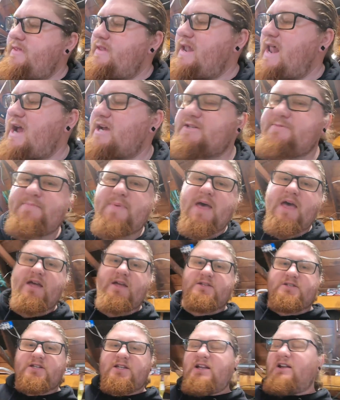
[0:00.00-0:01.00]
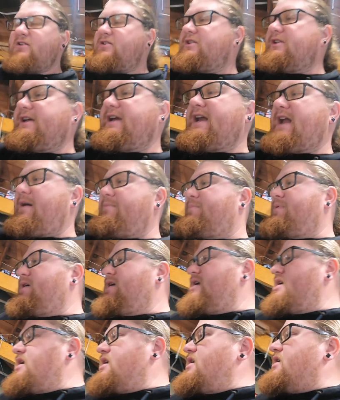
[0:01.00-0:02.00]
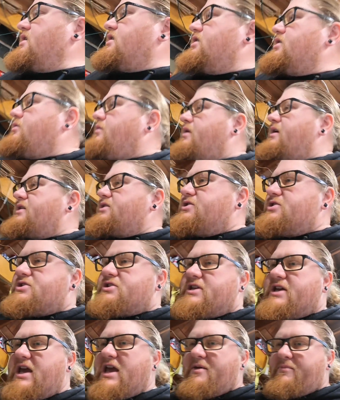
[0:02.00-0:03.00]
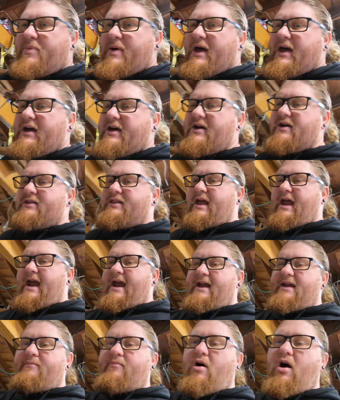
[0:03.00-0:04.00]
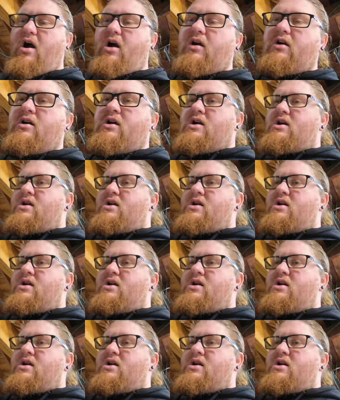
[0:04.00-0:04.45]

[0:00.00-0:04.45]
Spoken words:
next bit is a little cleanup. You want to just keep the handlebar,